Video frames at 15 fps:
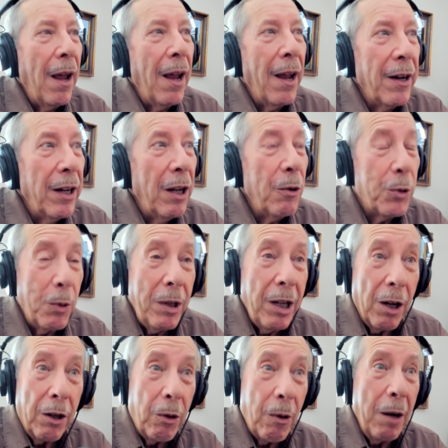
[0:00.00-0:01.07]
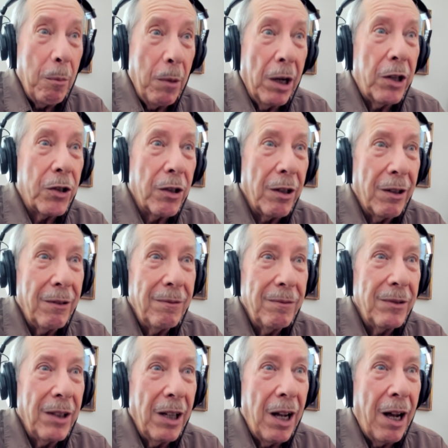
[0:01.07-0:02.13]
And it was really a great mixture.
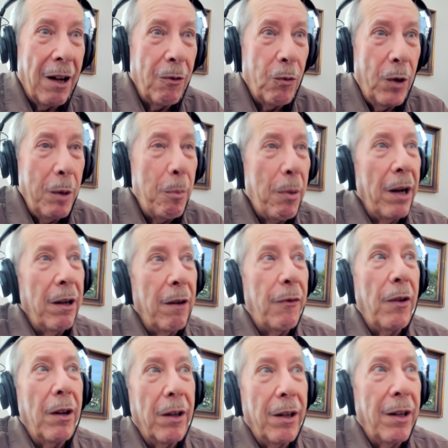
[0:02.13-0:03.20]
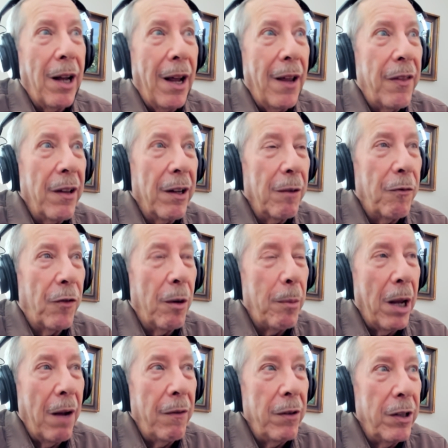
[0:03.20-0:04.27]
We benefited, I think, from
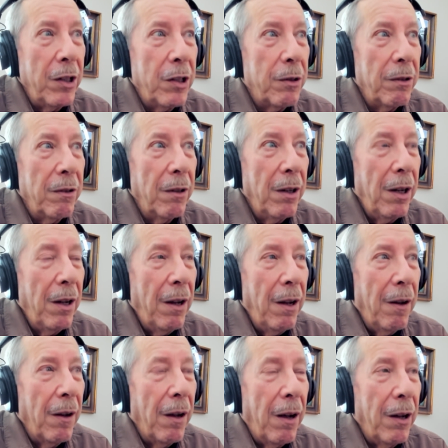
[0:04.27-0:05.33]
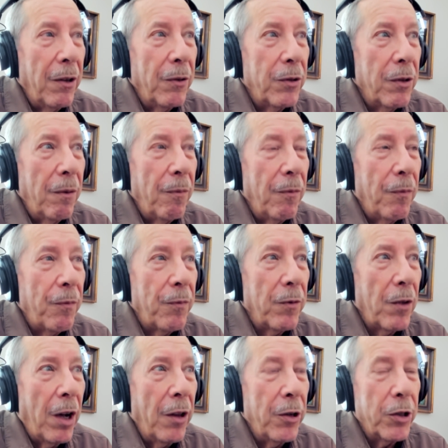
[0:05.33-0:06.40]
having these
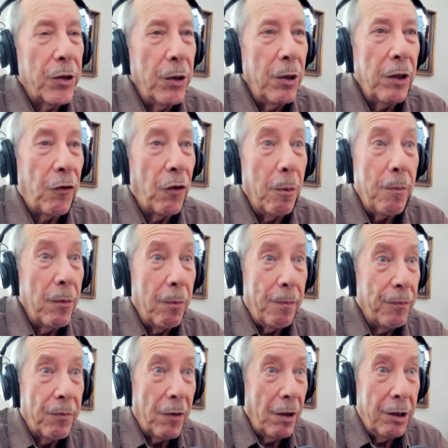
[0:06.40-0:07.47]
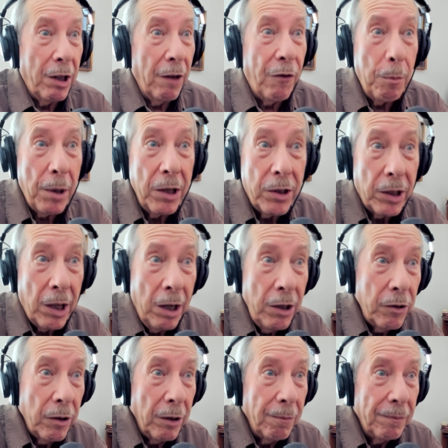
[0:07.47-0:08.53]
other students from different parts of the
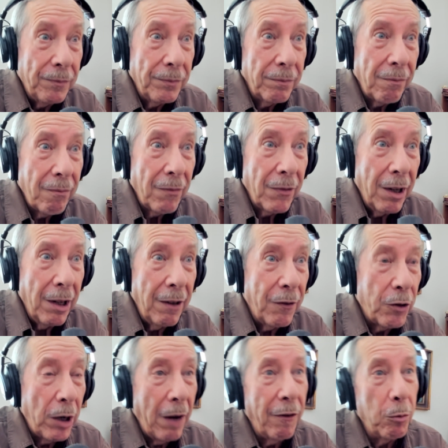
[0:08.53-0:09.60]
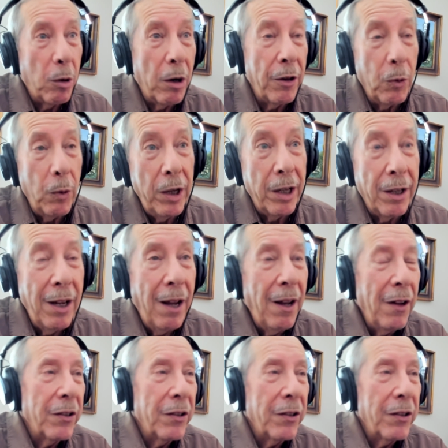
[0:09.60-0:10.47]
country and have traveled more than we did.